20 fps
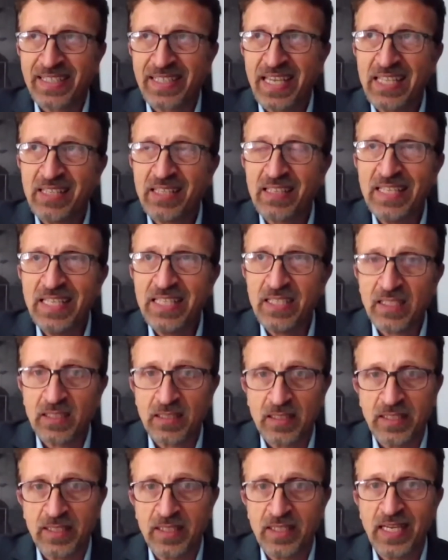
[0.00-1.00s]

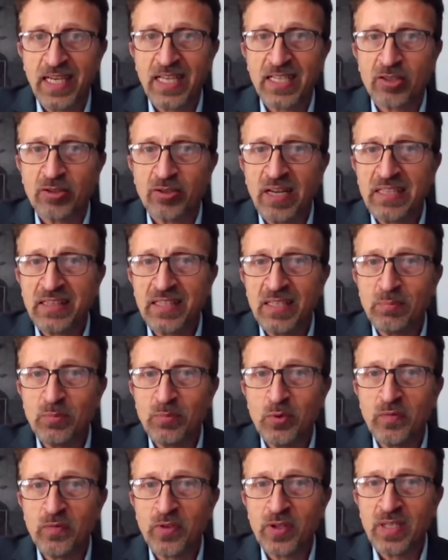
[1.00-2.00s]
catalytically and greatly
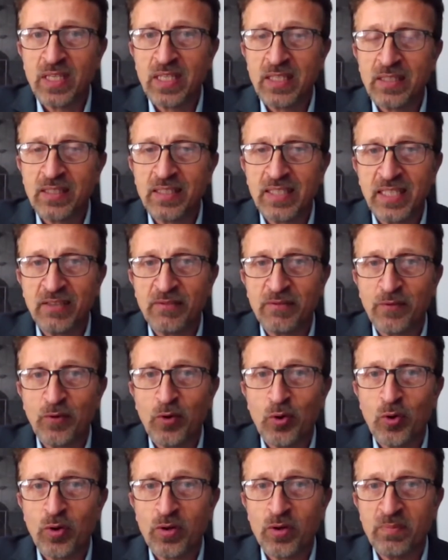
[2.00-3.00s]
move the needle in
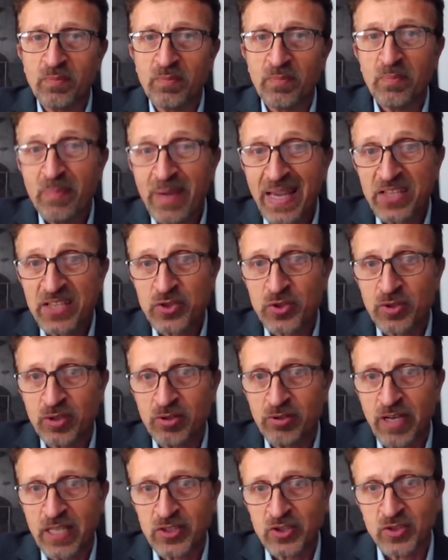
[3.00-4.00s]
four major
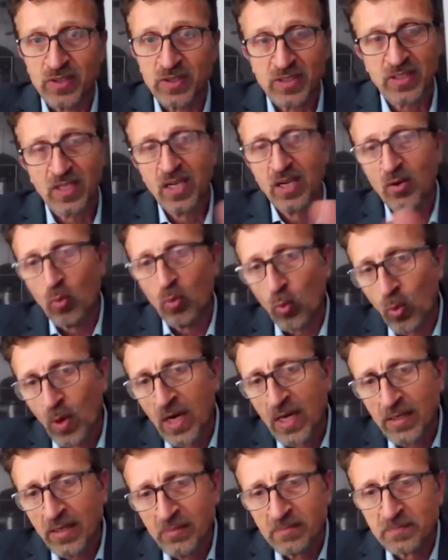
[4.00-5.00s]
directions.
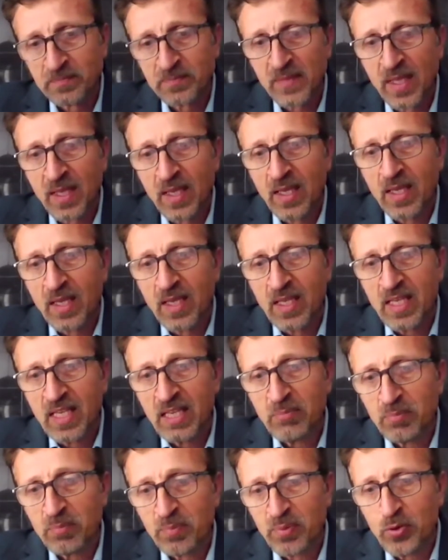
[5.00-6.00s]
One,
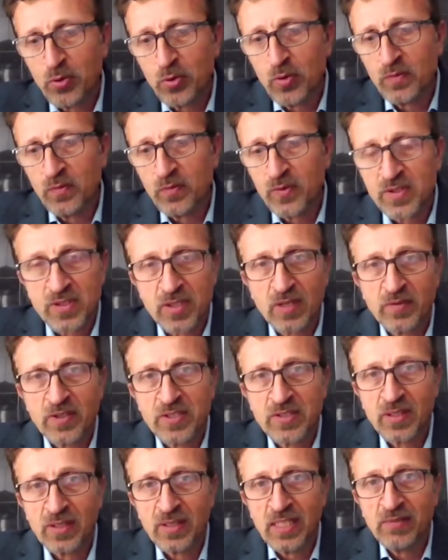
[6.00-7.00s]
improve
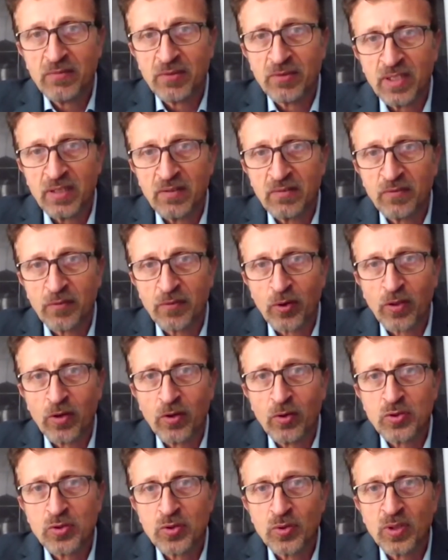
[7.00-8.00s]
service delivery for
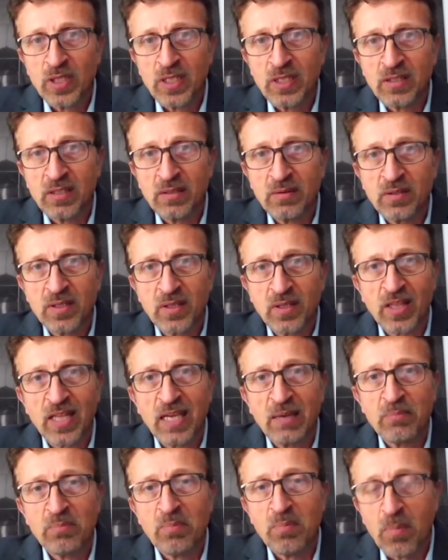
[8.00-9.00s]
those who need
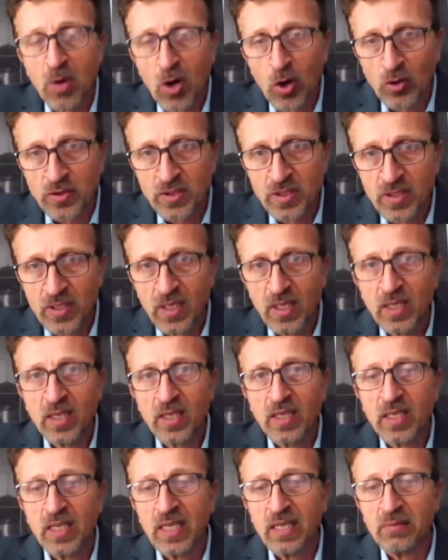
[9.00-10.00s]
them most
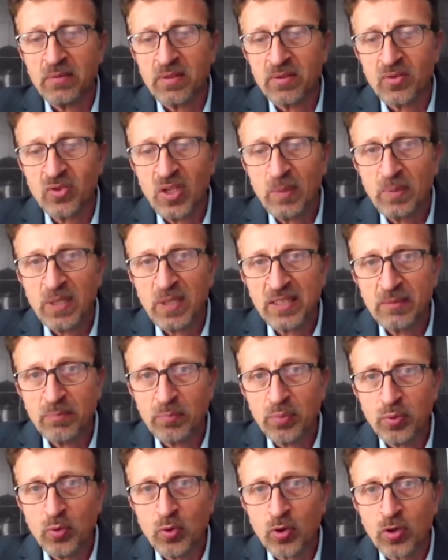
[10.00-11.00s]
in typically
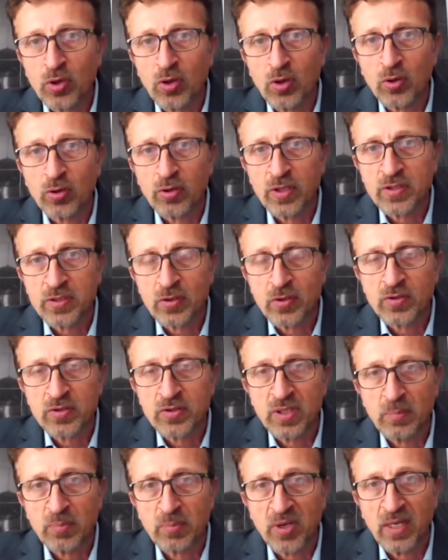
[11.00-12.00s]
poor or
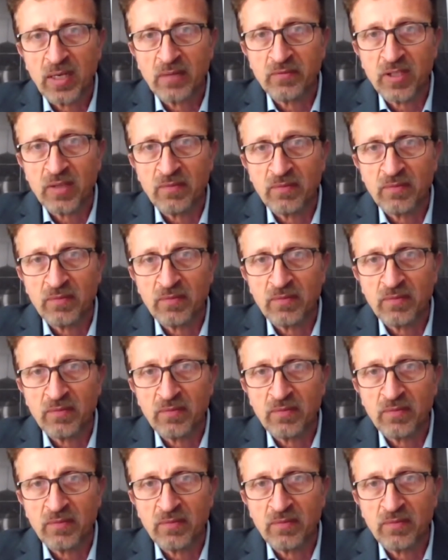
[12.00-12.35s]
resource-deprived